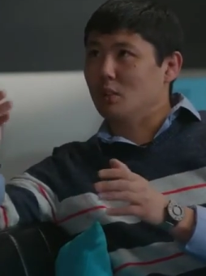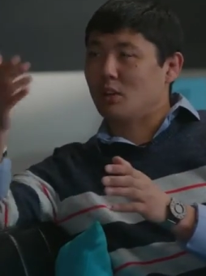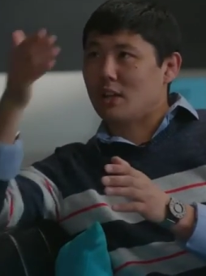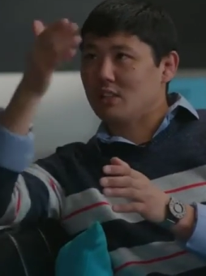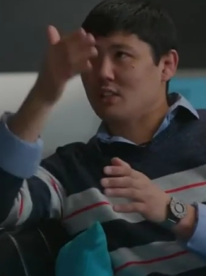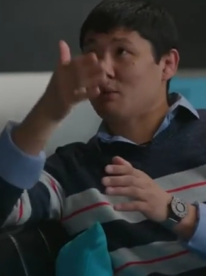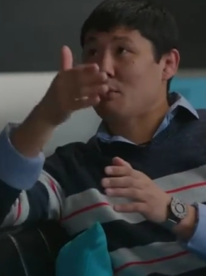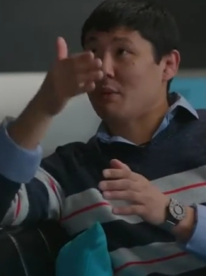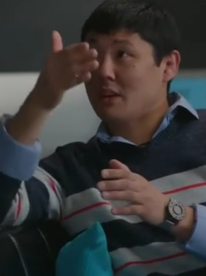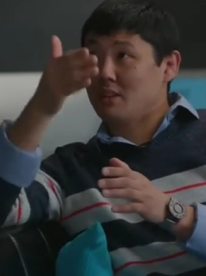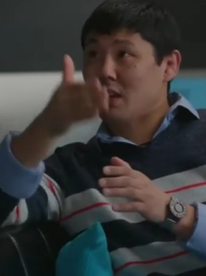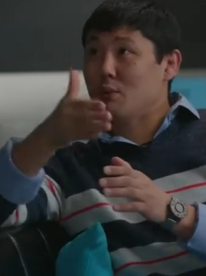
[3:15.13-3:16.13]
Your customer
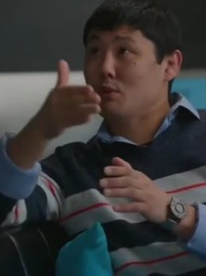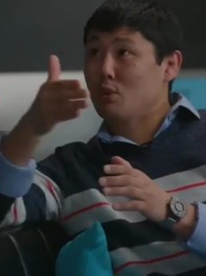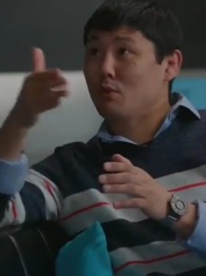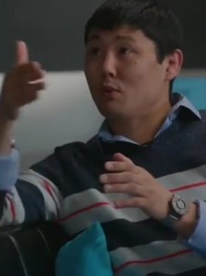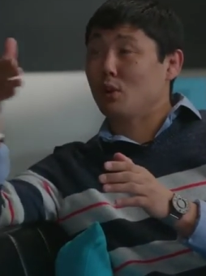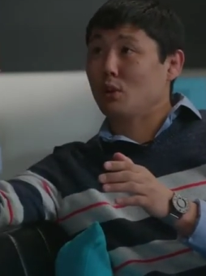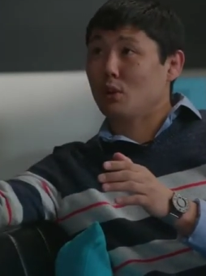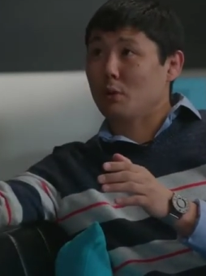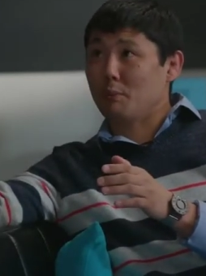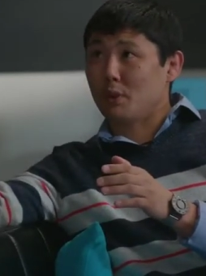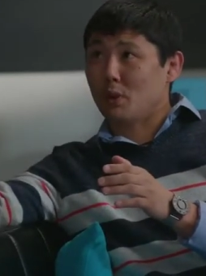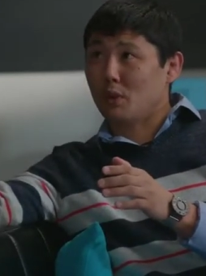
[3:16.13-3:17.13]
may stay with you for a longer
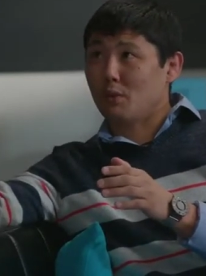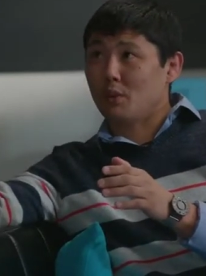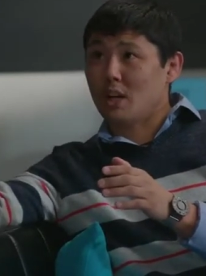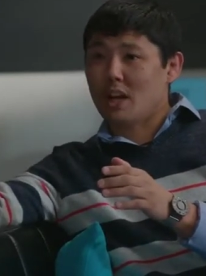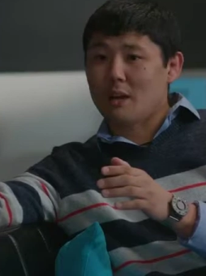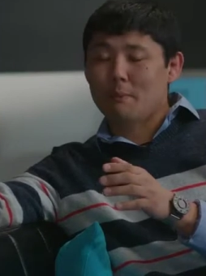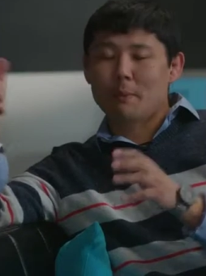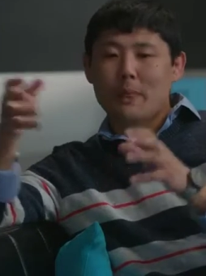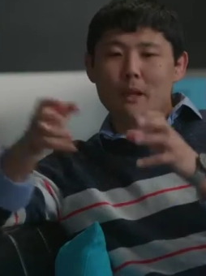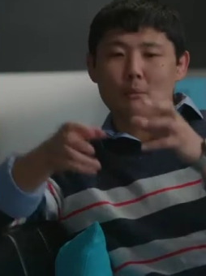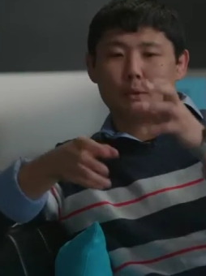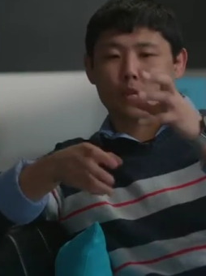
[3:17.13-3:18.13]
period of time,
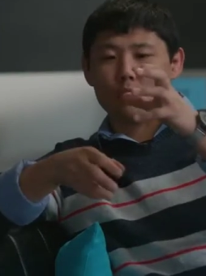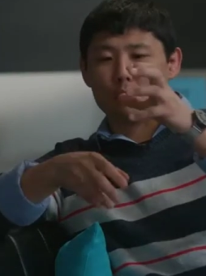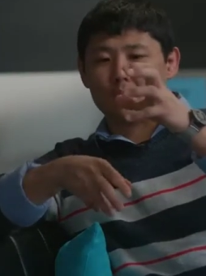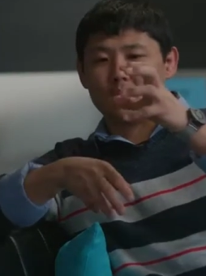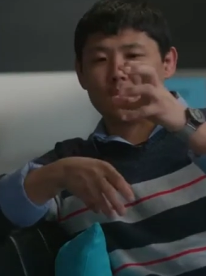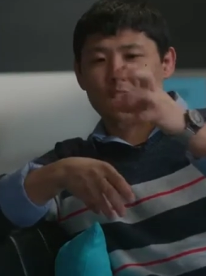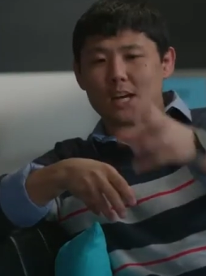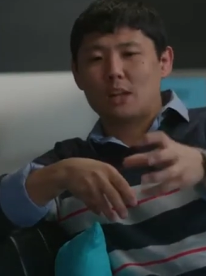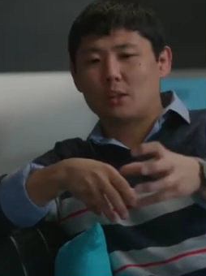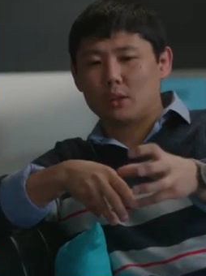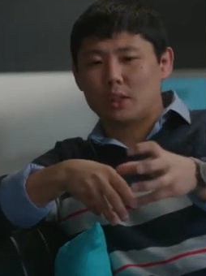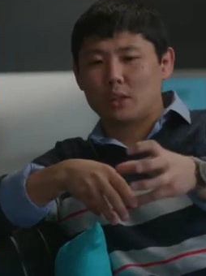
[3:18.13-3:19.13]
but you might
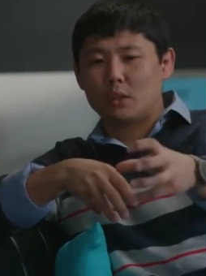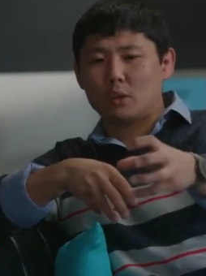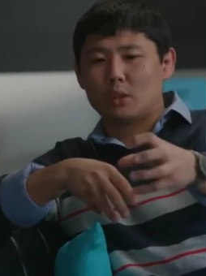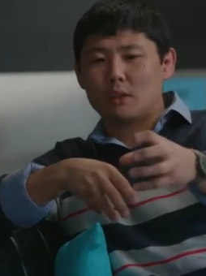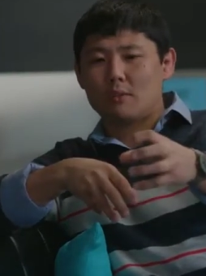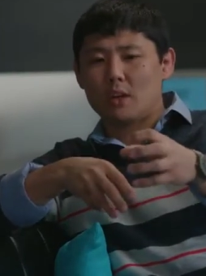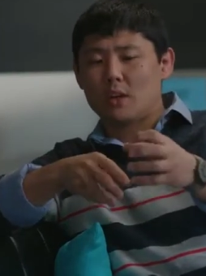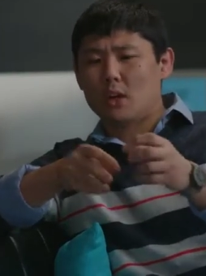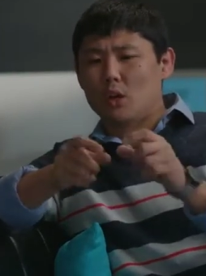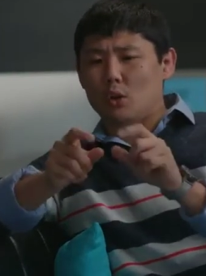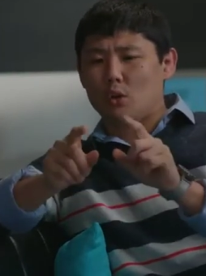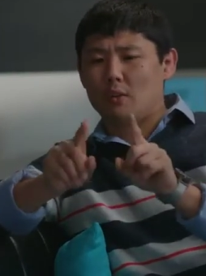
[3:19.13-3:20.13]
calculate your LTV
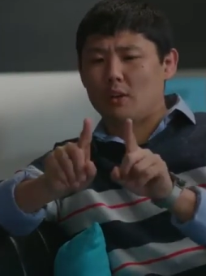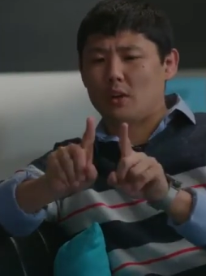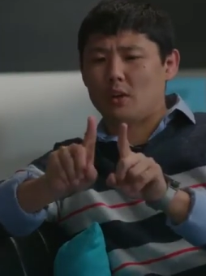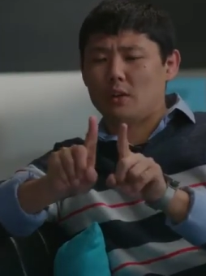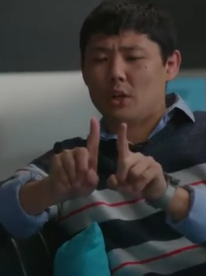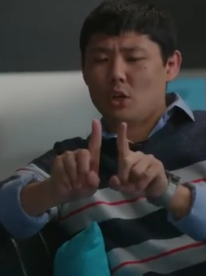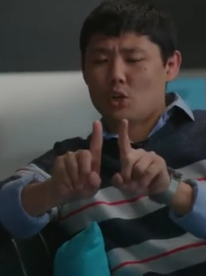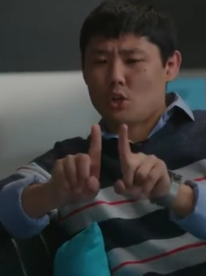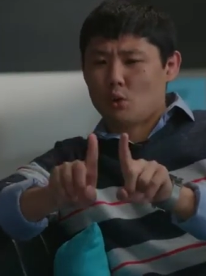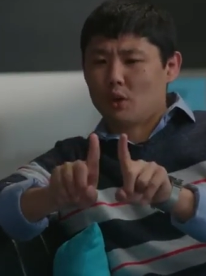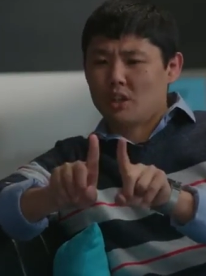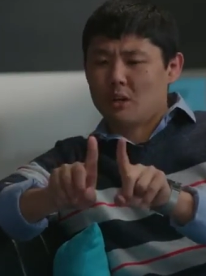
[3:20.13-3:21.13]
on a very
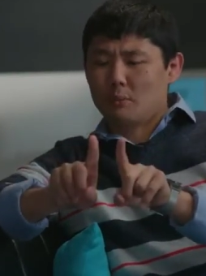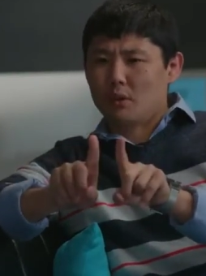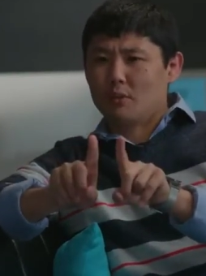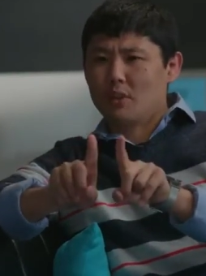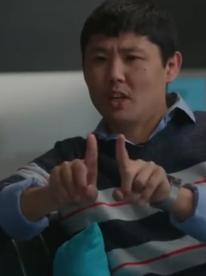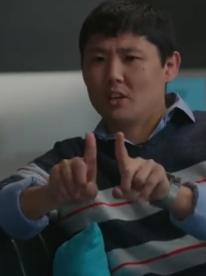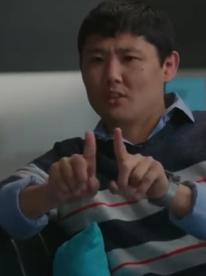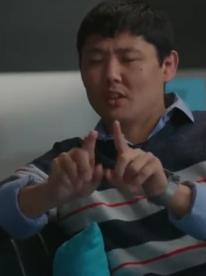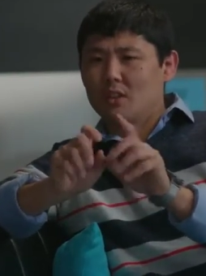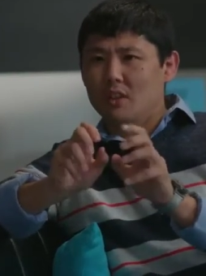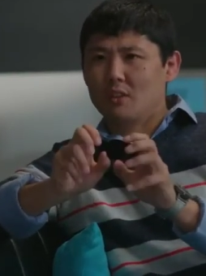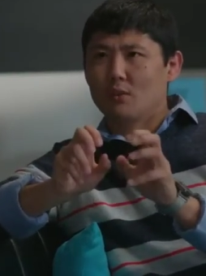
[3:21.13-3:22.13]
short number of years,
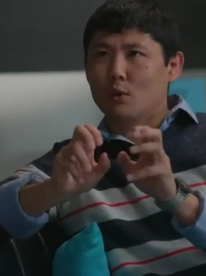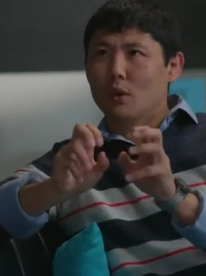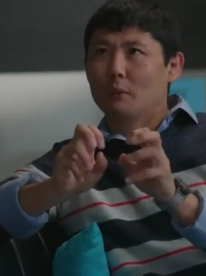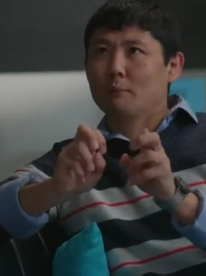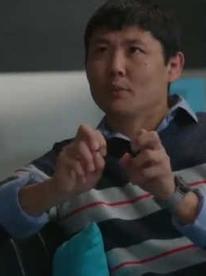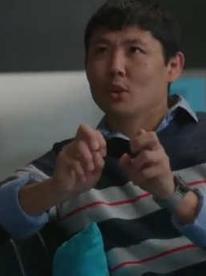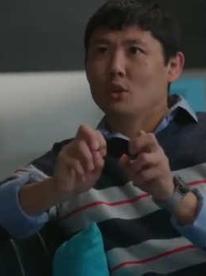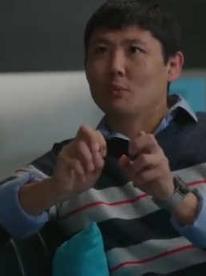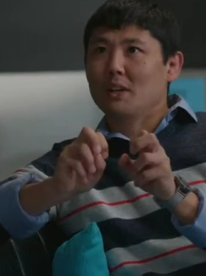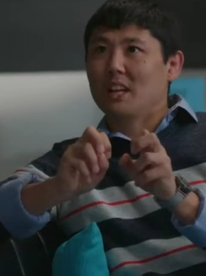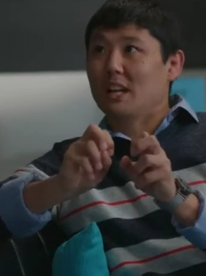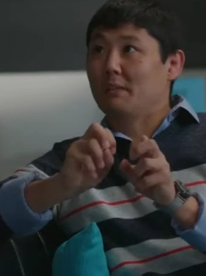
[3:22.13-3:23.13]
and therefore you
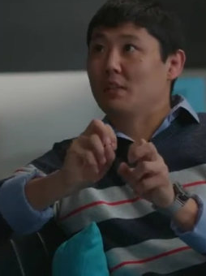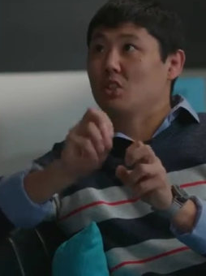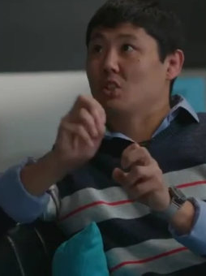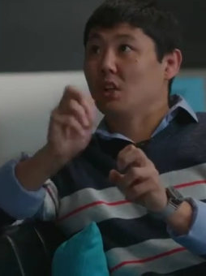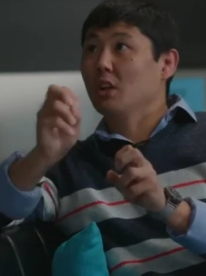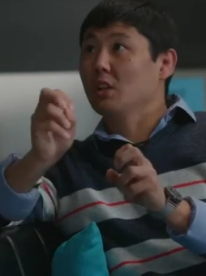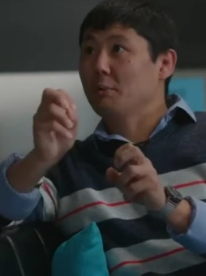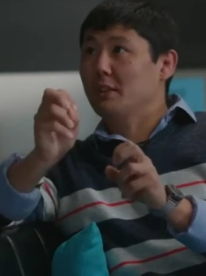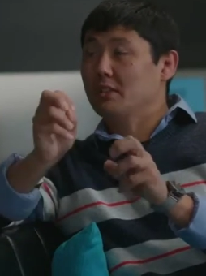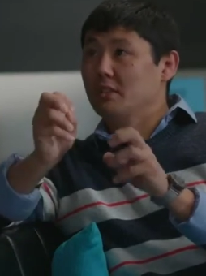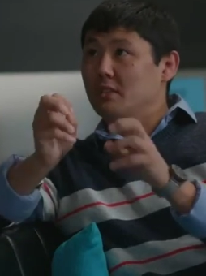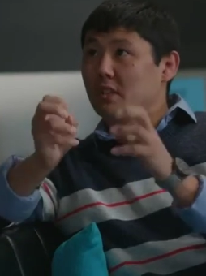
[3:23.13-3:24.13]
may not even start the
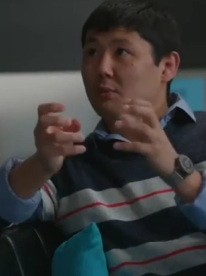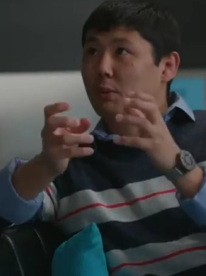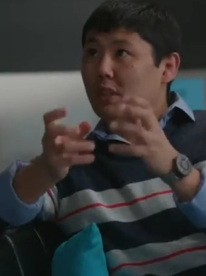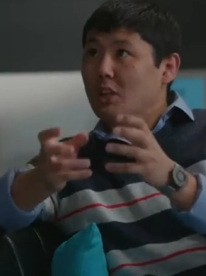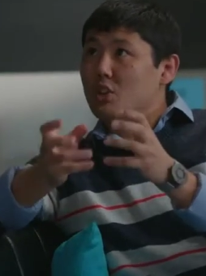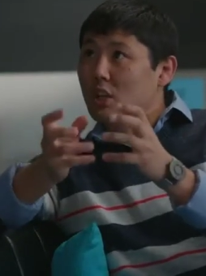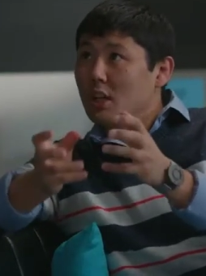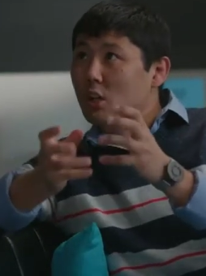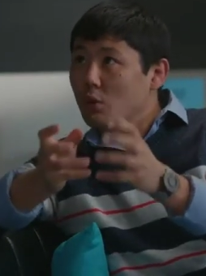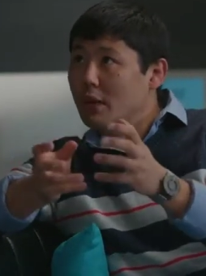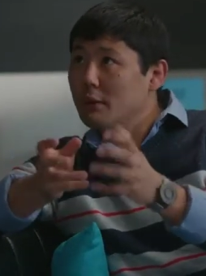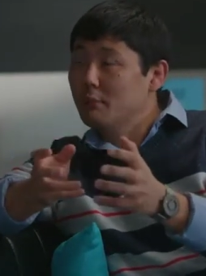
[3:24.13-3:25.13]
business that's potentially a
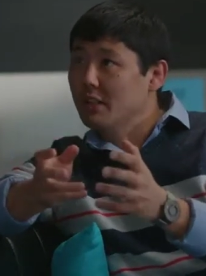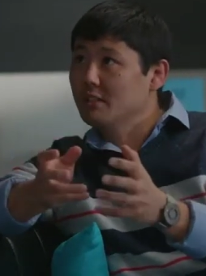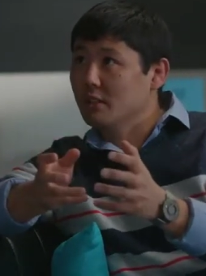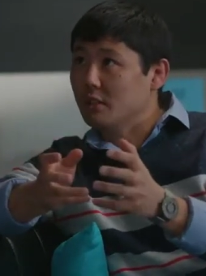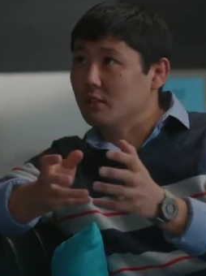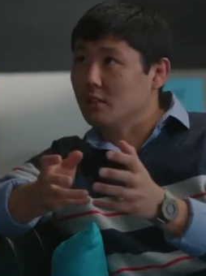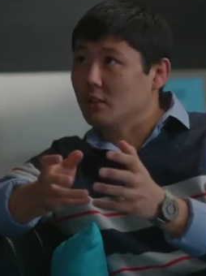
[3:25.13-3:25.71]
great business.